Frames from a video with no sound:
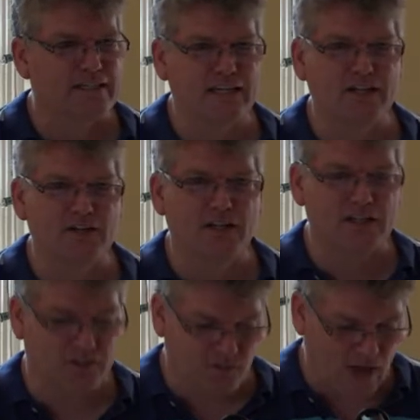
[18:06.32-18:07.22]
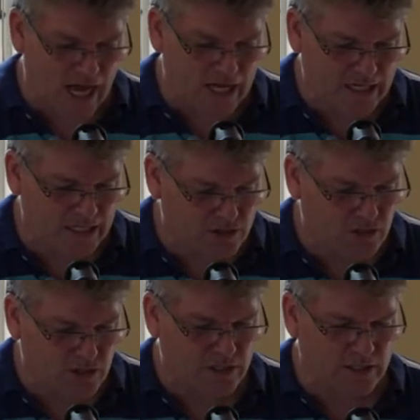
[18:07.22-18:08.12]
Single is fine, it's
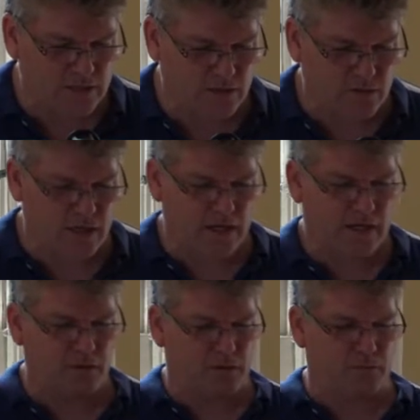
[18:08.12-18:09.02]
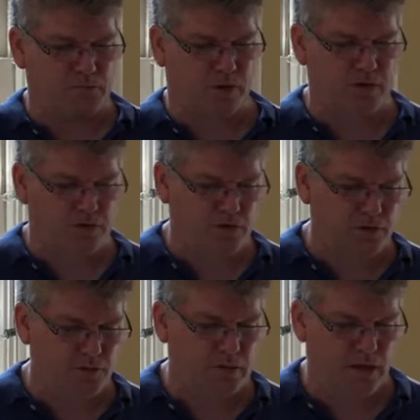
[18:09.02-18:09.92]
good. Don't let anyone pressure
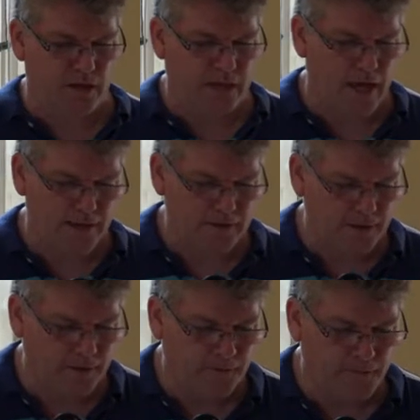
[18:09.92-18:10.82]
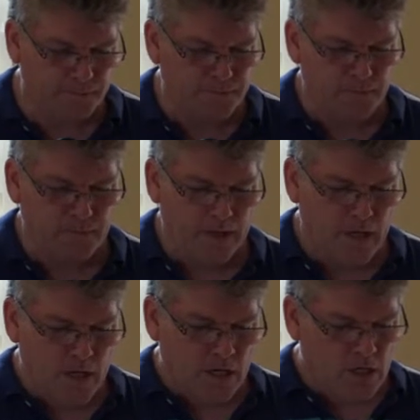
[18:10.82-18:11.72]
you beyond that, you know?
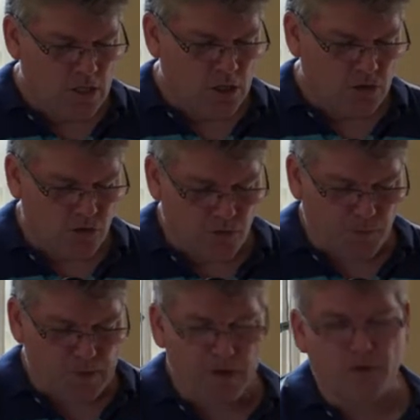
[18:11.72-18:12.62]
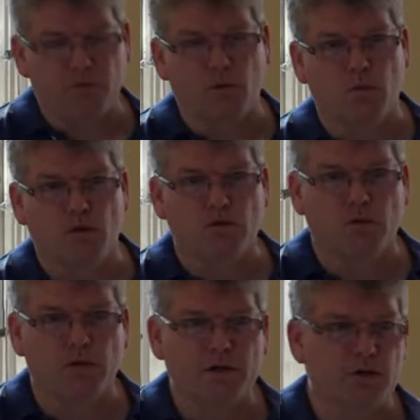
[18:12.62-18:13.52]
So, for better or for worse,
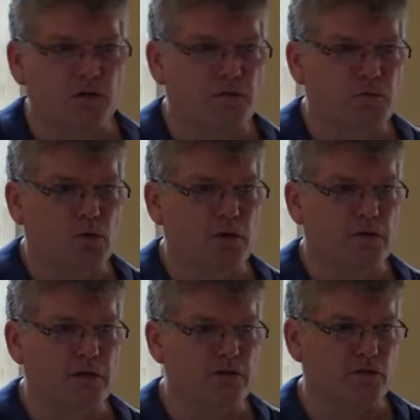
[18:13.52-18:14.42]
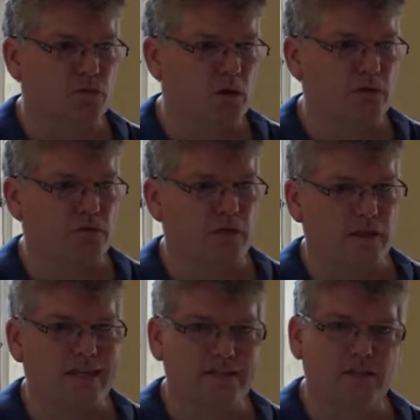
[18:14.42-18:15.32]
for richer or for poor, this is one of the
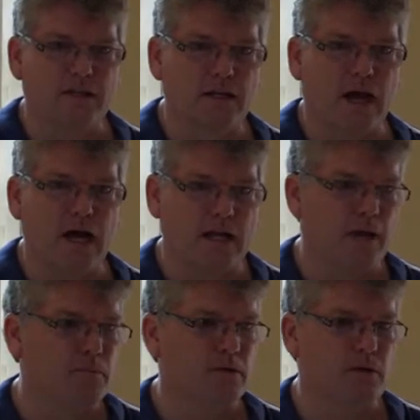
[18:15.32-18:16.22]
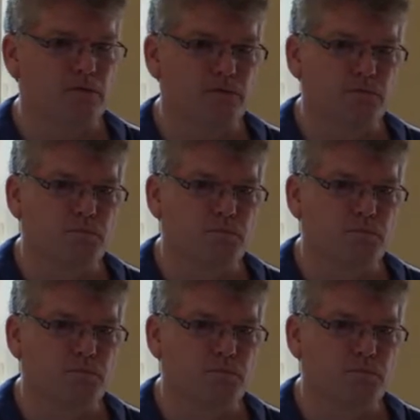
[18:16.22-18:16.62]
things that God, I believe,